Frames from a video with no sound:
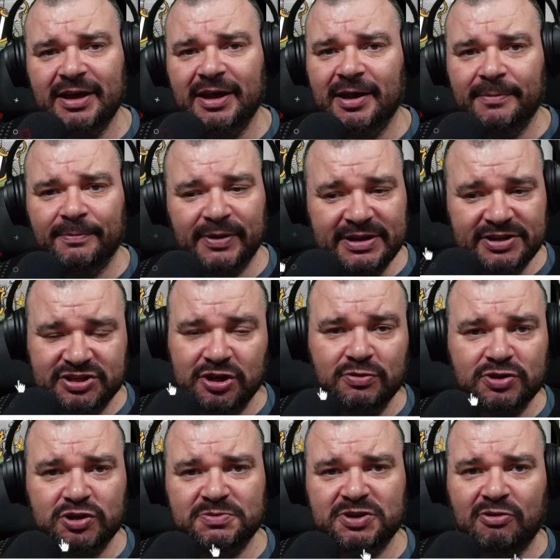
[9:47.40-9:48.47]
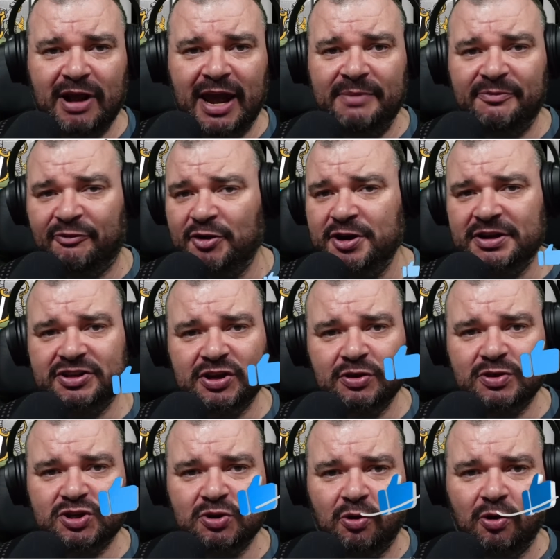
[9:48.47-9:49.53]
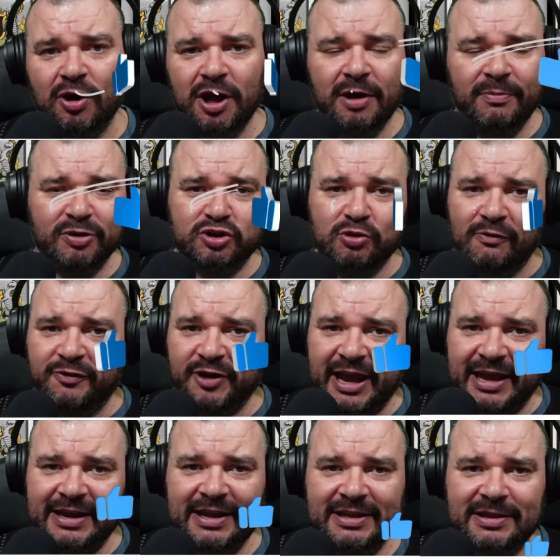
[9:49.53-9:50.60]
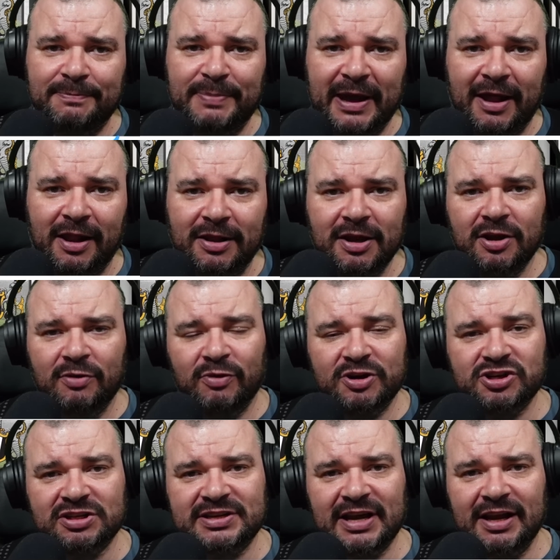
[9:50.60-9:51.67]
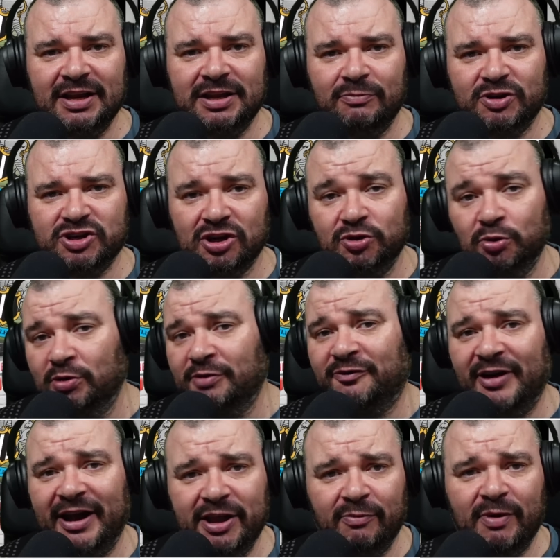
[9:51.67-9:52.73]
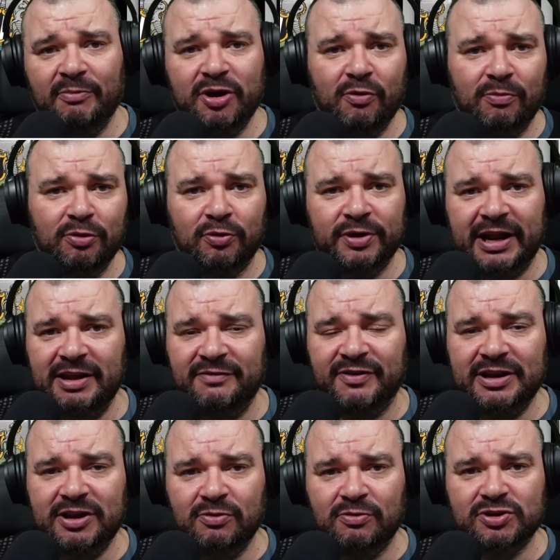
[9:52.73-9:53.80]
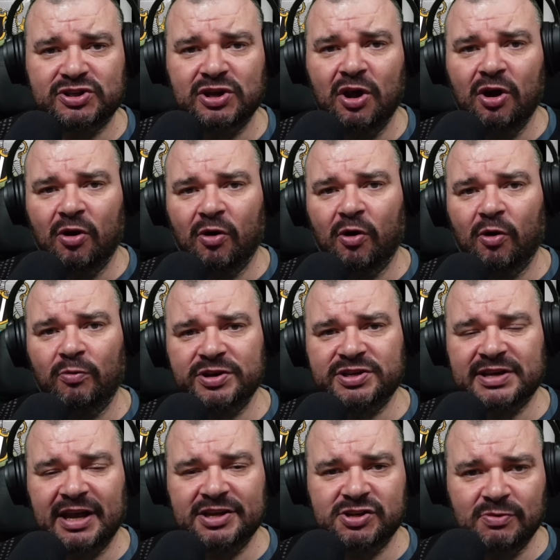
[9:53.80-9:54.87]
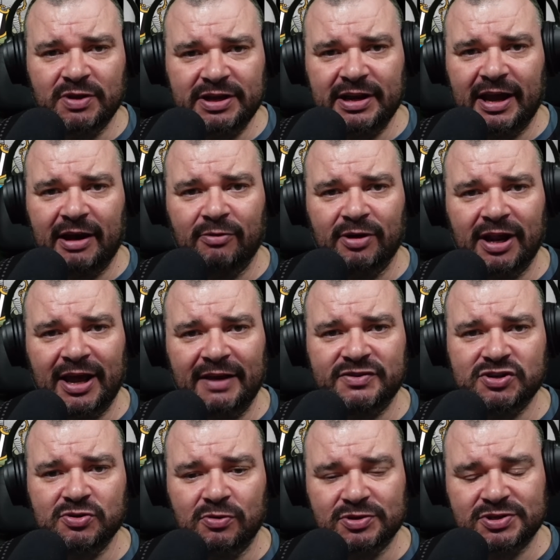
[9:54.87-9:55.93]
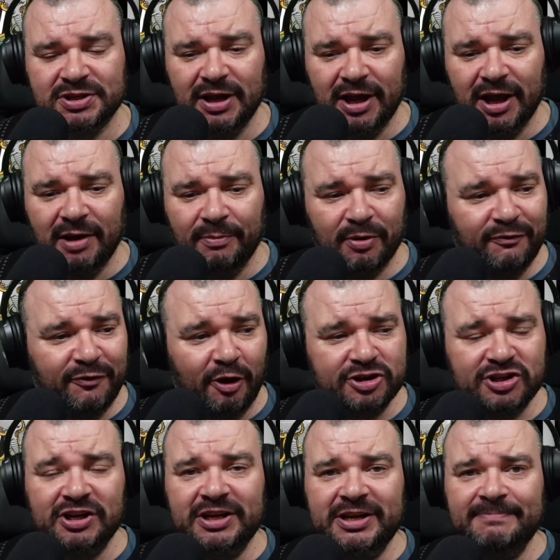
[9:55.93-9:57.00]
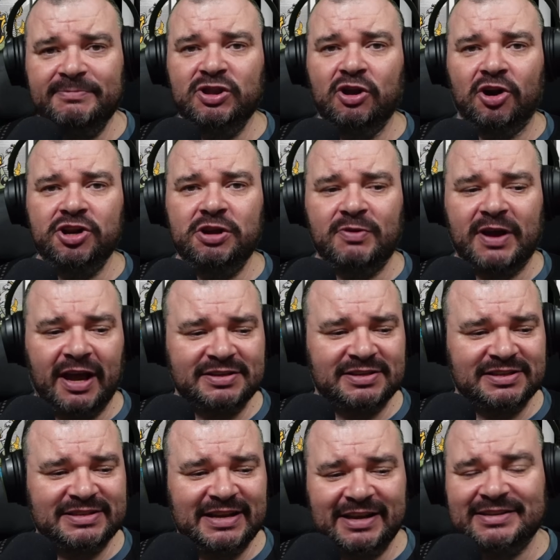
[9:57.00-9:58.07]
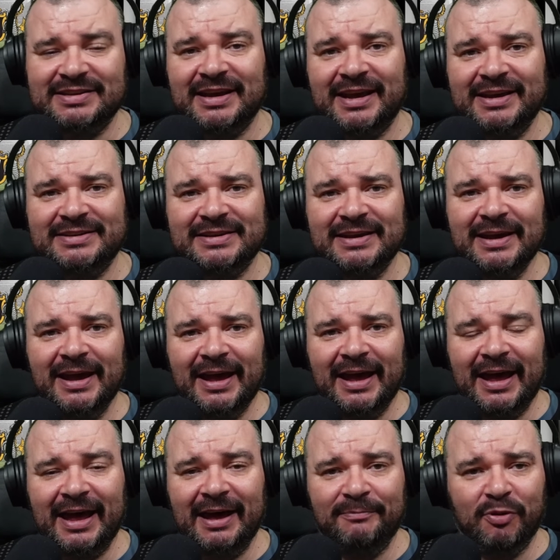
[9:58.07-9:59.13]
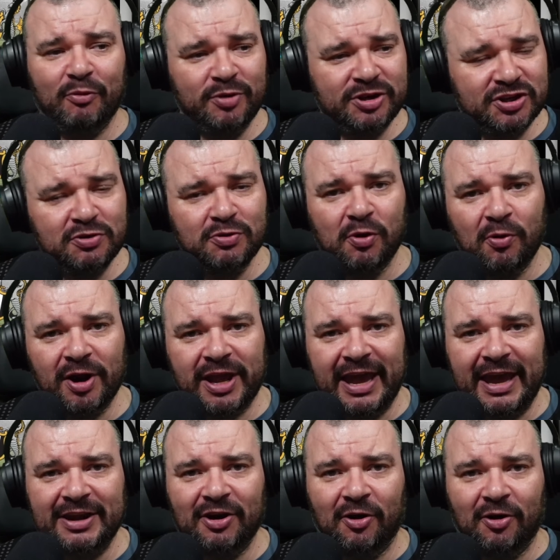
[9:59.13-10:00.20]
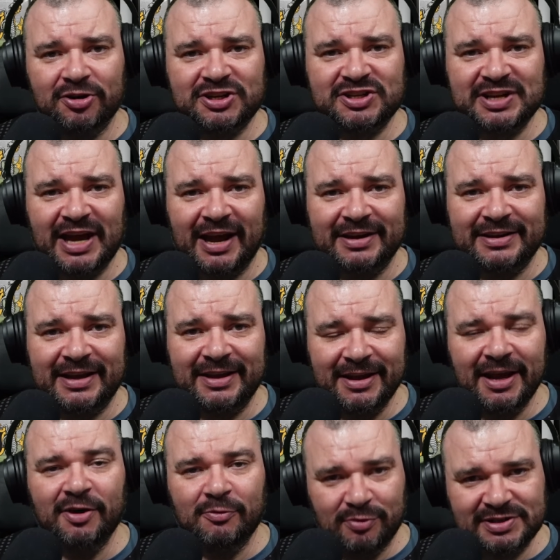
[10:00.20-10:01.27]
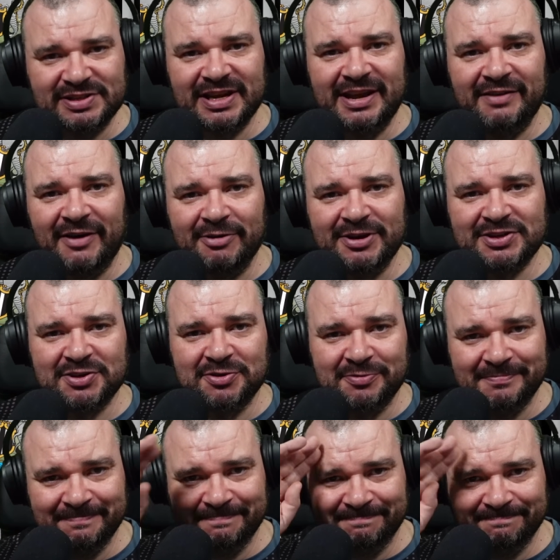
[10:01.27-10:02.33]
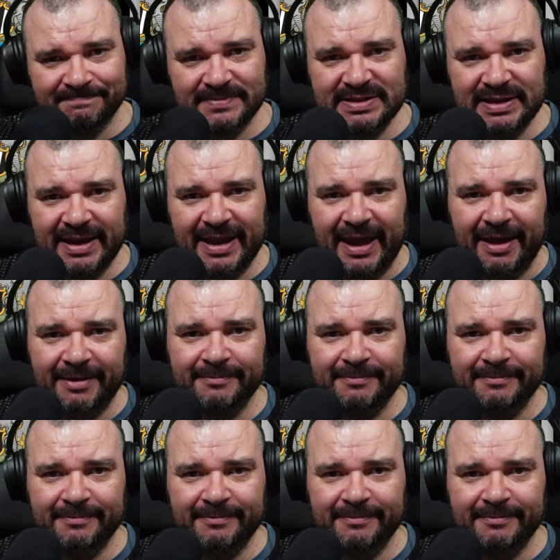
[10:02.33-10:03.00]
please do subscribe, free to do so, but don't forget to hit the bell, which will notify you when we upload any videos or we schedule in our live shows. But unfortunately, not Newcastle's night tonight, but we do go again on Saturday. We'll see you very soon. Take care.